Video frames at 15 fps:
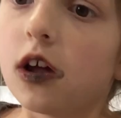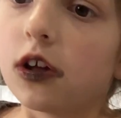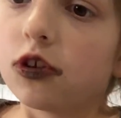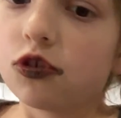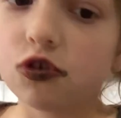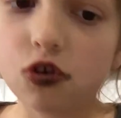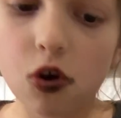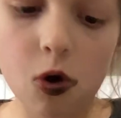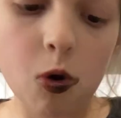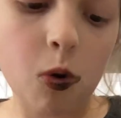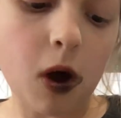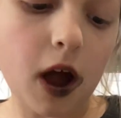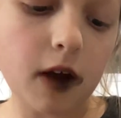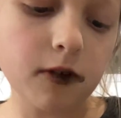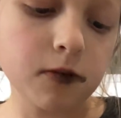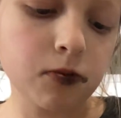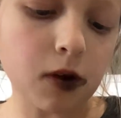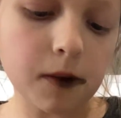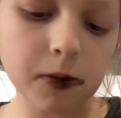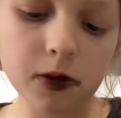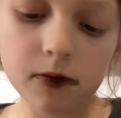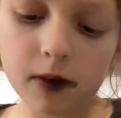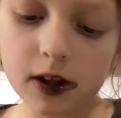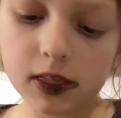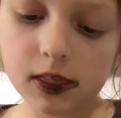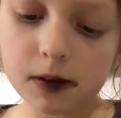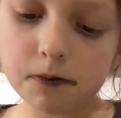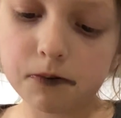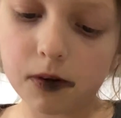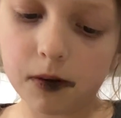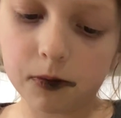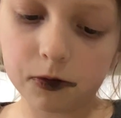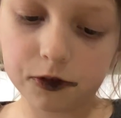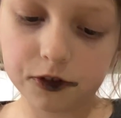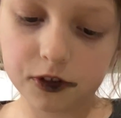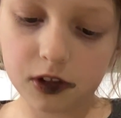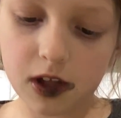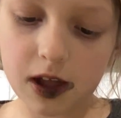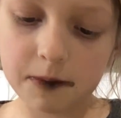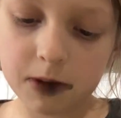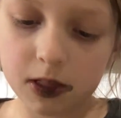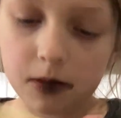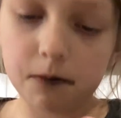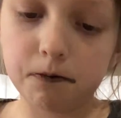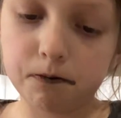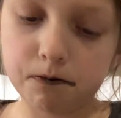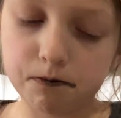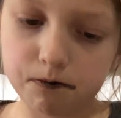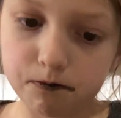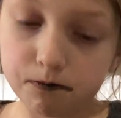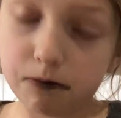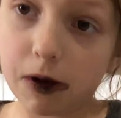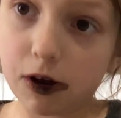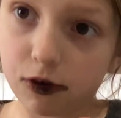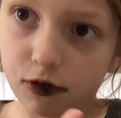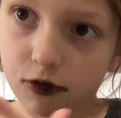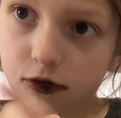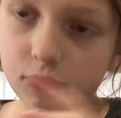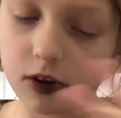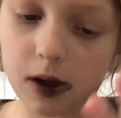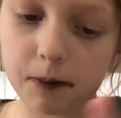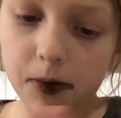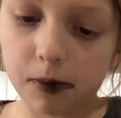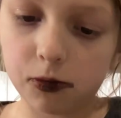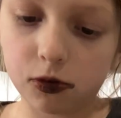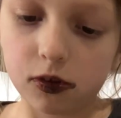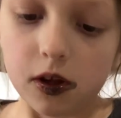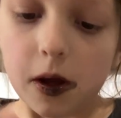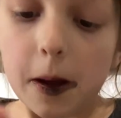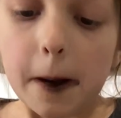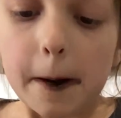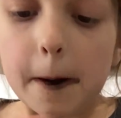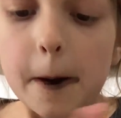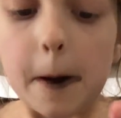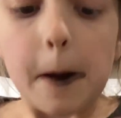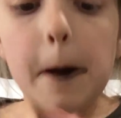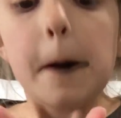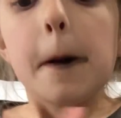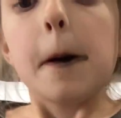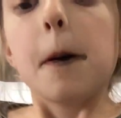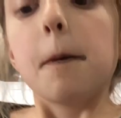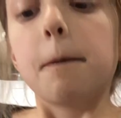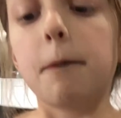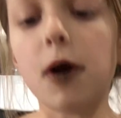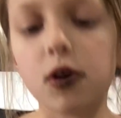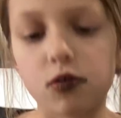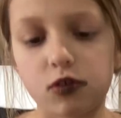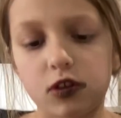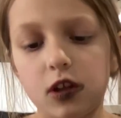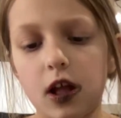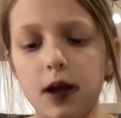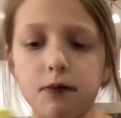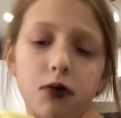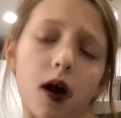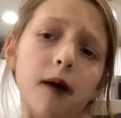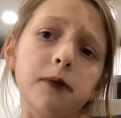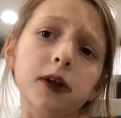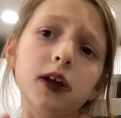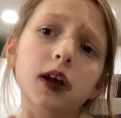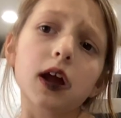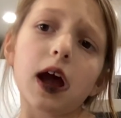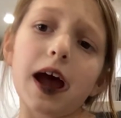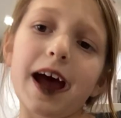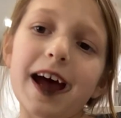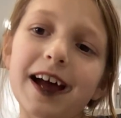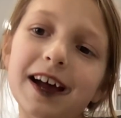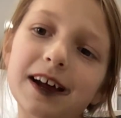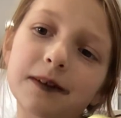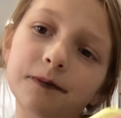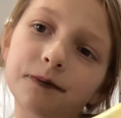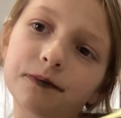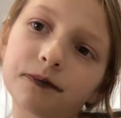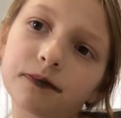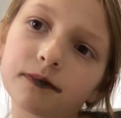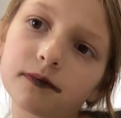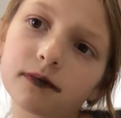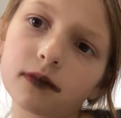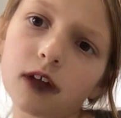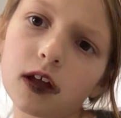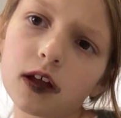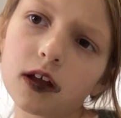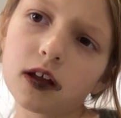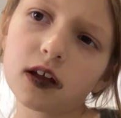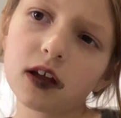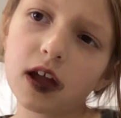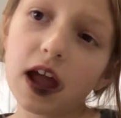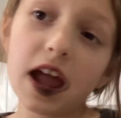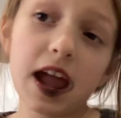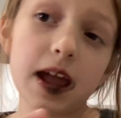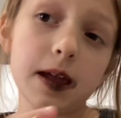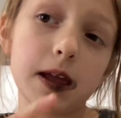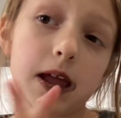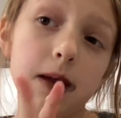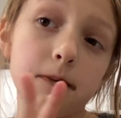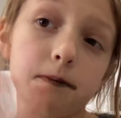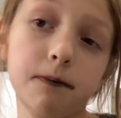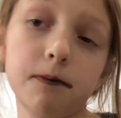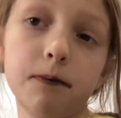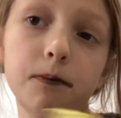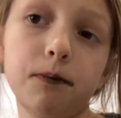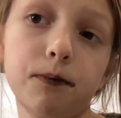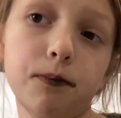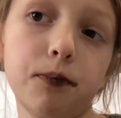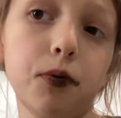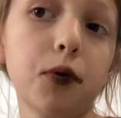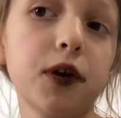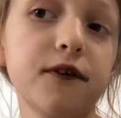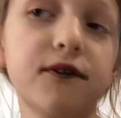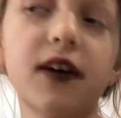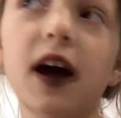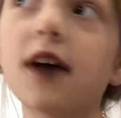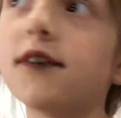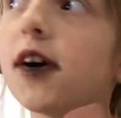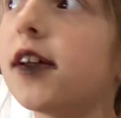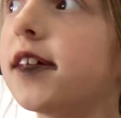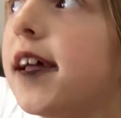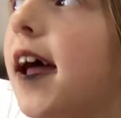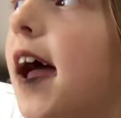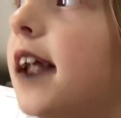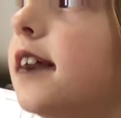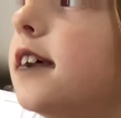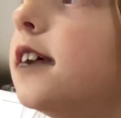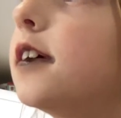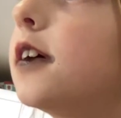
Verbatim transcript: So I would probably rate the bubble slime, I mean the butter, not bubble, butter slime, probably um, 8.5 out of 10.